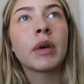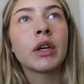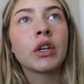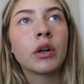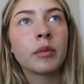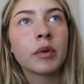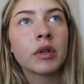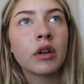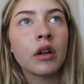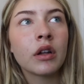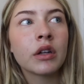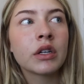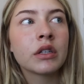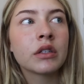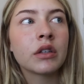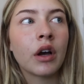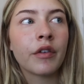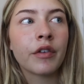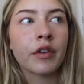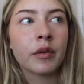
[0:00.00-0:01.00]
My
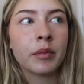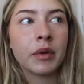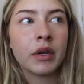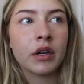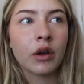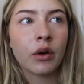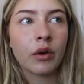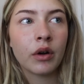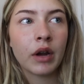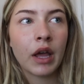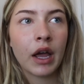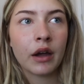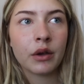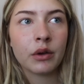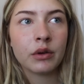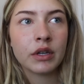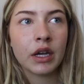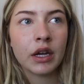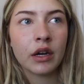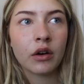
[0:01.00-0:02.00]
dermatologist offered me to go on
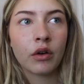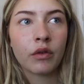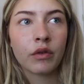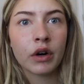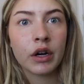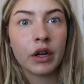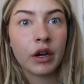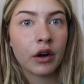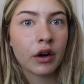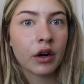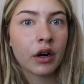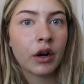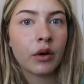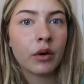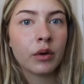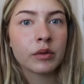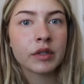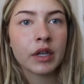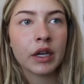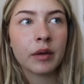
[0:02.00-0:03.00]
Accutane over a year
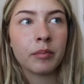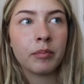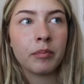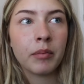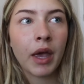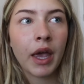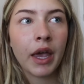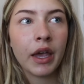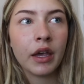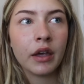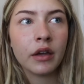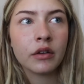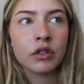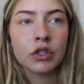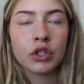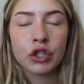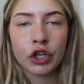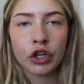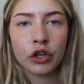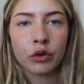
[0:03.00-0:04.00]
ago. It was like May,
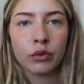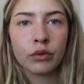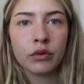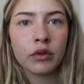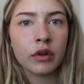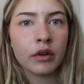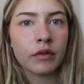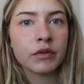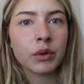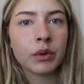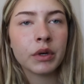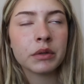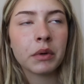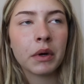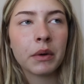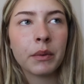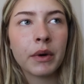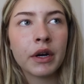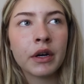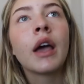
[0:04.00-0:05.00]
June of
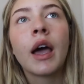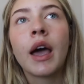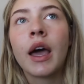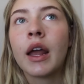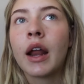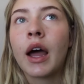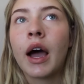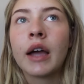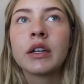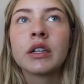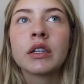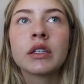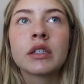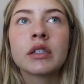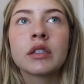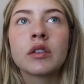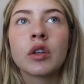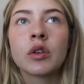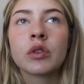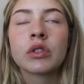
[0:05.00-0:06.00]
2021. And
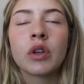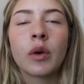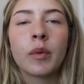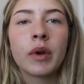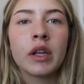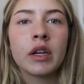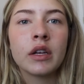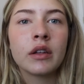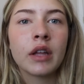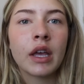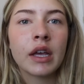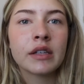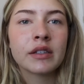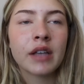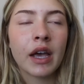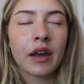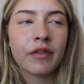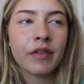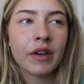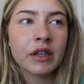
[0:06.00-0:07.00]
there's so many like
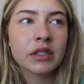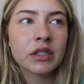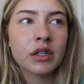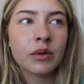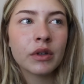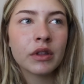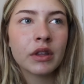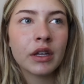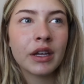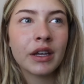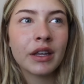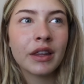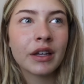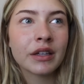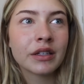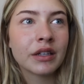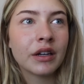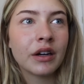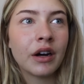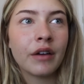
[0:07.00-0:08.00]
side effects to it that he had
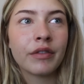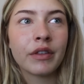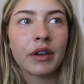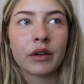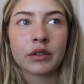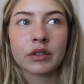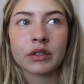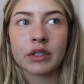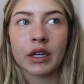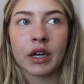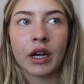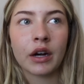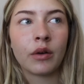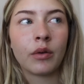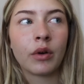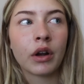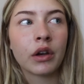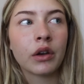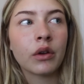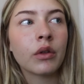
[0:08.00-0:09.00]
listed off that I was just like, I
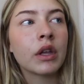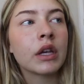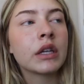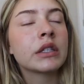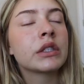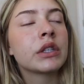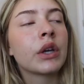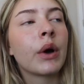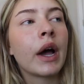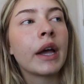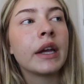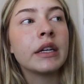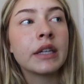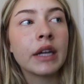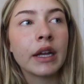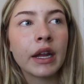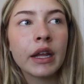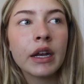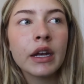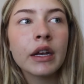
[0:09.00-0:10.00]
don't want to do this. So I
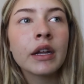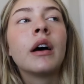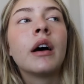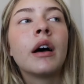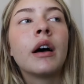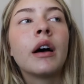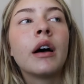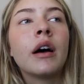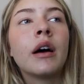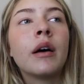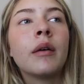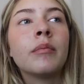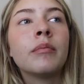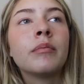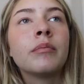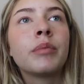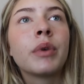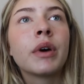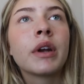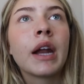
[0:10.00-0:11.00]
didn't.
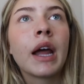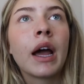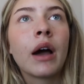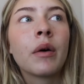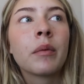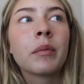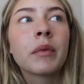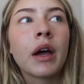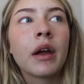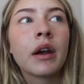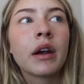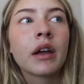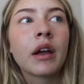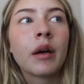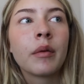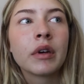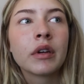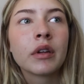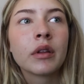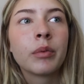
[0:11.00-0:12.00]
But now I'm kind of
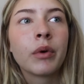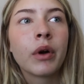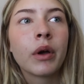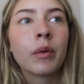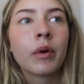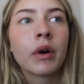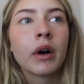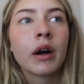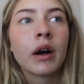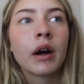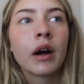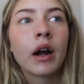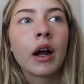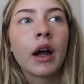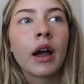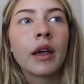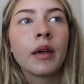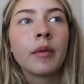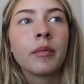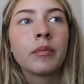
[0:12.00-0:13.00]
coming to the point where I